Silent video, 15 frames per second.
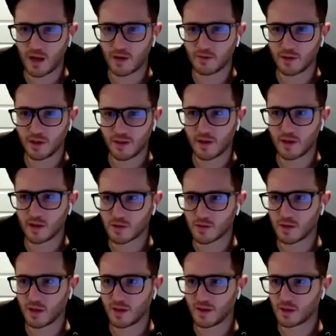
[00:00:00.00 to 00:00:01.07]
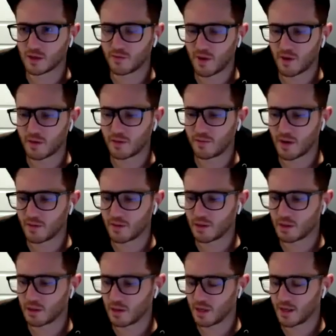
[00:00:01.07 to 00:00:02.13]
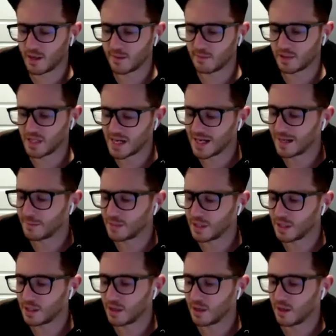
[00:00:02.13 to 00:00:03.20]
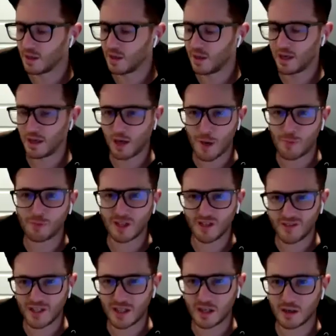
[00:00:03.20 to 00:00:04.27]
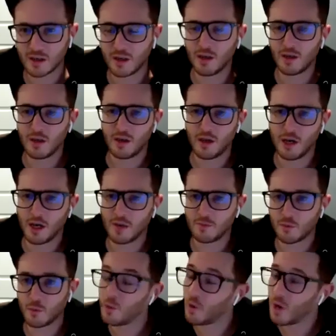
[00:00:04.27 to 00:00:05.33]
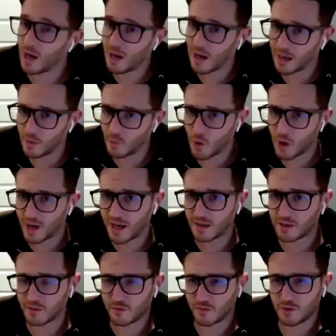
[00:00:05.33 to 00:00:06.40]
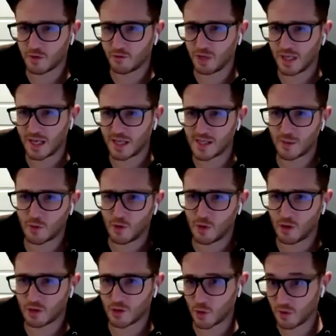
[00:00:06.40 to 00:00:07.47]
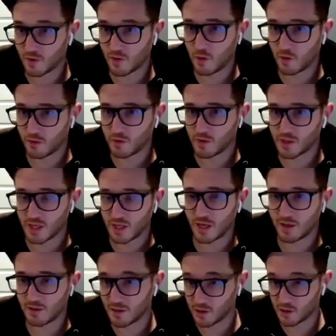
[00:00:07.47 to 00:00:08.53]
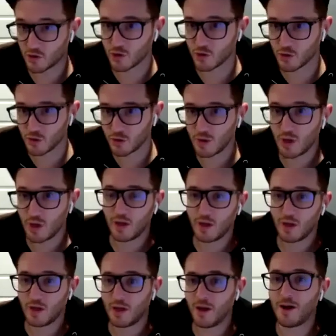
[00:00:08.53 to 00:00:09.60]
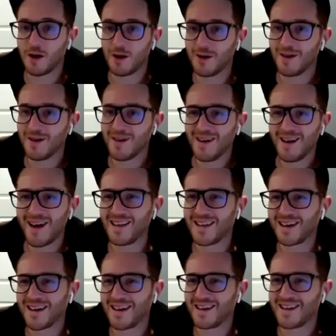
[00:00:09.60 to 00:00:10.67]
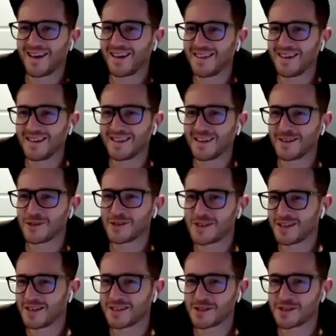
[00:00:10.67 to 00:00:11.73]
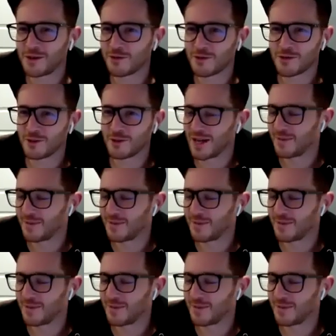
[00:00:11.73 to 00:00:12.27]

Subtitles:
I think it's very, very timely and uplifting. On one hand, to realize that we're all sort of going through this together, it's true. I think like you see it's so true.